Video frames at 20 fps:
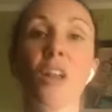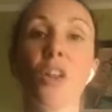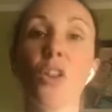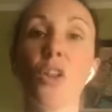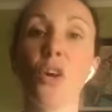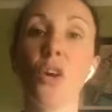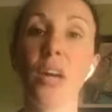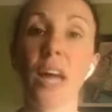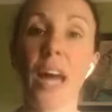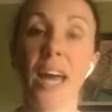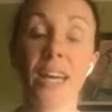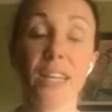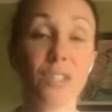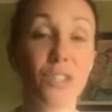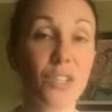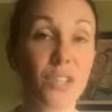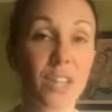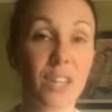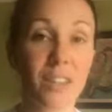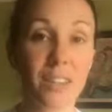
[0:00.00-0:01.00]
look
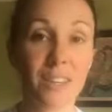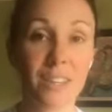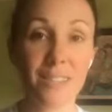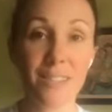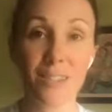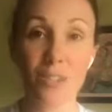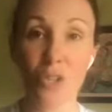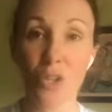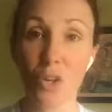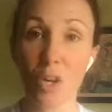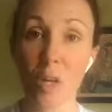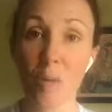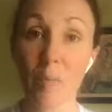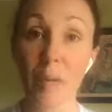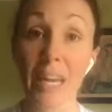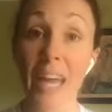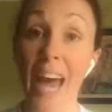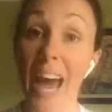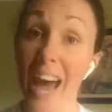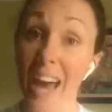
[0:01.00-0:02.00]
into the things that you could
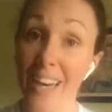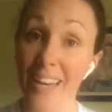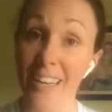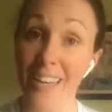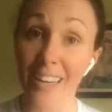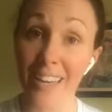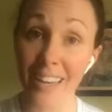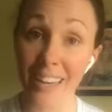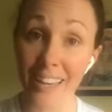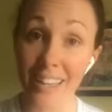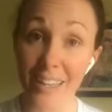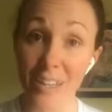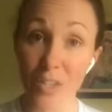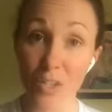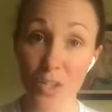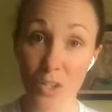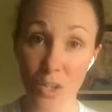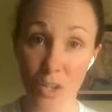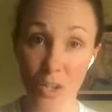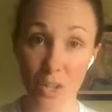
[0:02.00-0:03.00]
be adding in
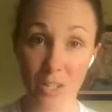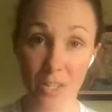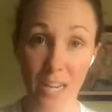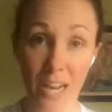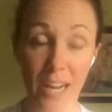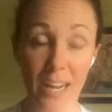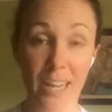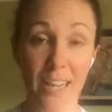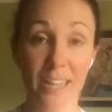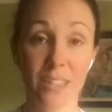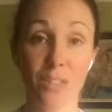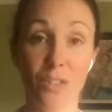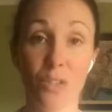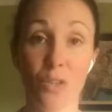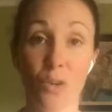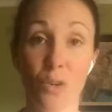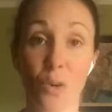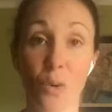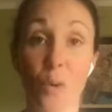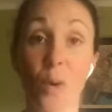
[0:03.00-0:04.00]
to your diet
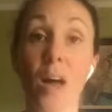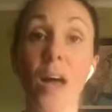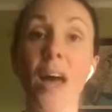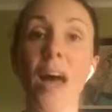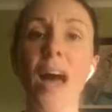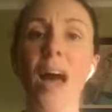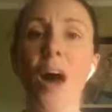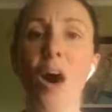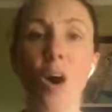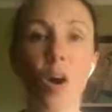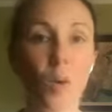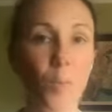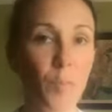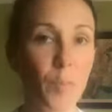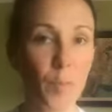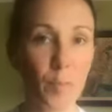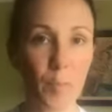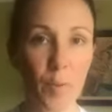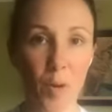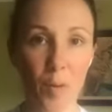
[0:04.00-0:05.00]
to help
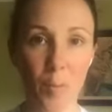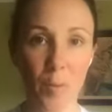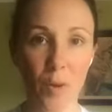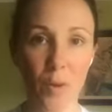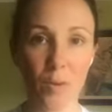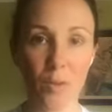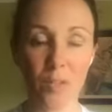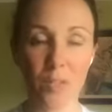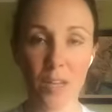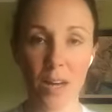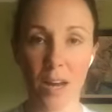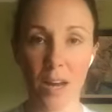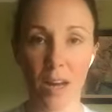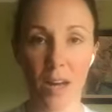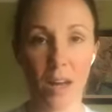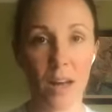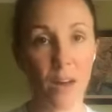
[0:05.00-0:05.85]
promote uh,